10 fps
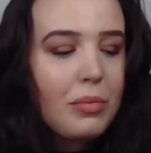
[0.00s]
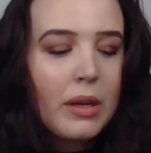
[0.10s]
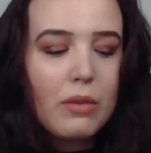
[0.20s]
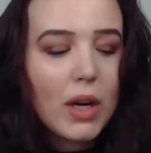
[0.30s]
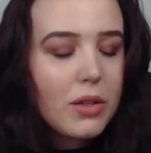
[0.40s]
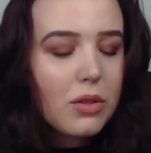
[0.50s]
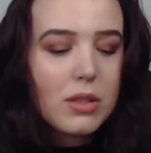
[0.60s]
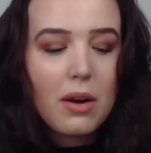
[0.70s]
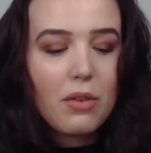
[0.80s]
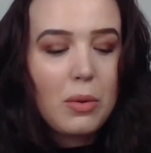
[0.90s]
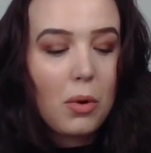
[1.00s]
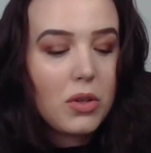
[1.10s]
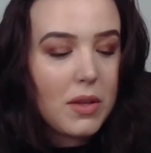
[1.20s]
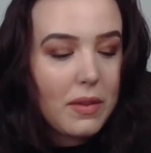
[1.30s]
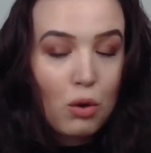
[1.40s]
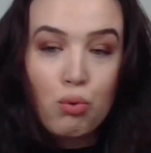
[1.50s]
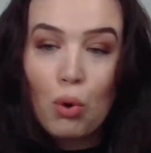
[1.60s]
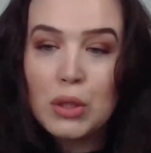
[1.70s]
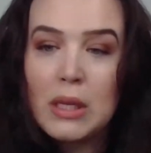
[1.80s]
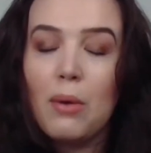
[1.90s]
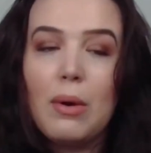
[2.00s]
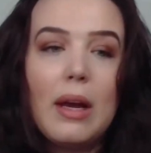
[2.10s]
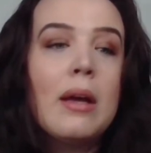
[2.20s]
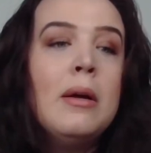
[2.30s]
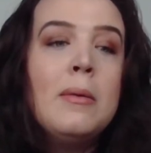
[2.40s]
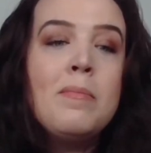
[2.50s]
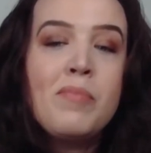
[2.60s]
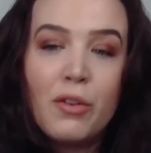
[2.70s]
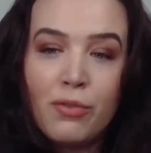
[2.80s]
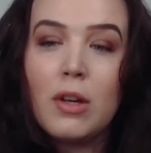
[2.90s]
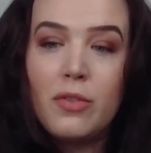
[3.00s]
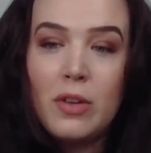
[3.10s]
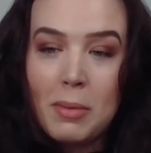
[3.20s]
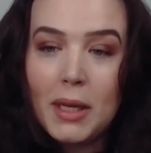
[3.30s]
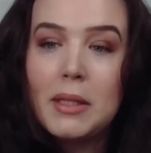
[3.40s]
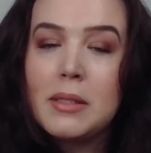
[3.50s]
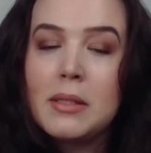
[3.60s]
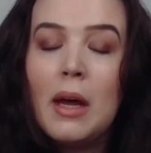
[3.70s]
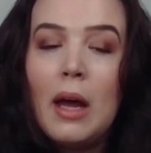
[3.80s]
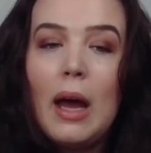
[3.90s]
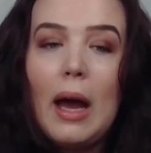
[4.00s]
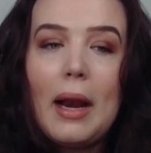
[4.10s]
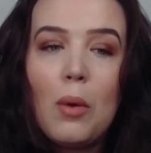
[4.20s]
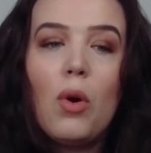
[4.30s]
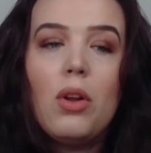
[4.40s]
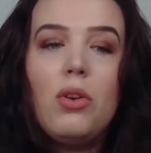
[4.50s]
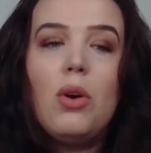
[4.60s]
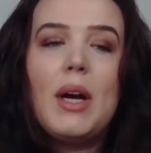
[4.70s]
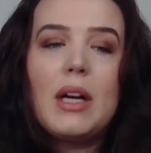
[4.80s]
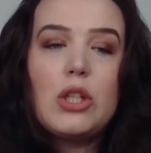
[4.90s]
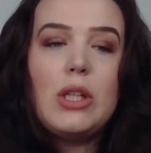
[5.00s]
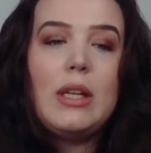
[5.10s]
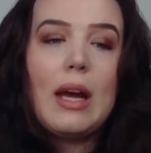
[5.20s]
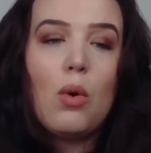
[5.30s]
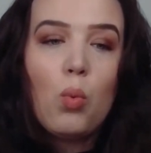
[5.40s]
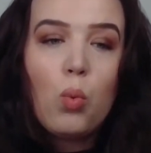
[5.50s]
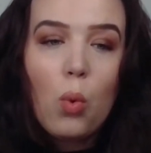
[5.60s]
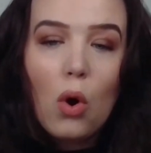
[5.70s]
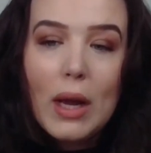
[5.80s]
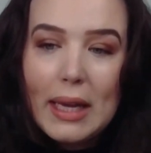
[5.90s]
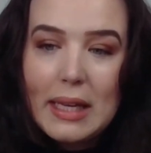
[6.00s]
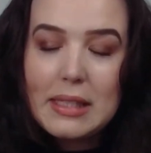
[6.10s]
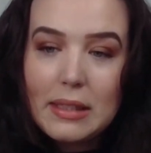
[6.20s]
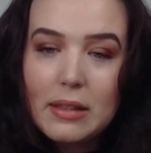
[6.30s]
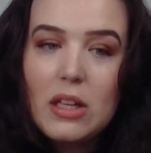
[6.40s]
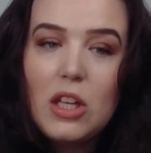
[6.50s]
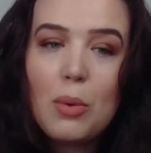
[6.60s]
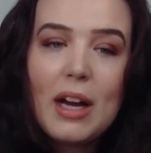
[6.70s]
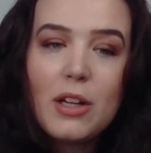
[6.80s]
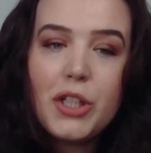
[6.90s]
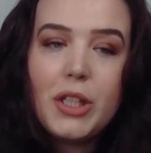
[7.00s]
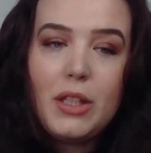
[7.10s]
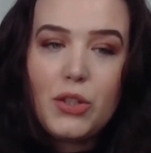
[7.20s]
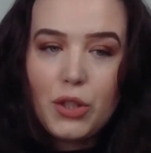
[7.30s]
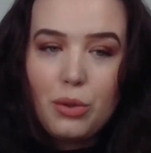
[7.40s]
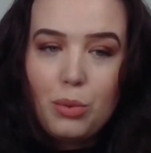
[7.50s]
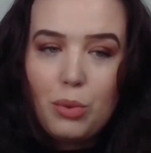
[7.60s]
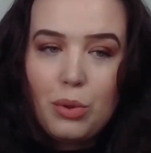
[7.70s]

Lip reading: it all down if you want, and then cross out like the fluffy bits. And I want to know actually, like, what is it that you actually do,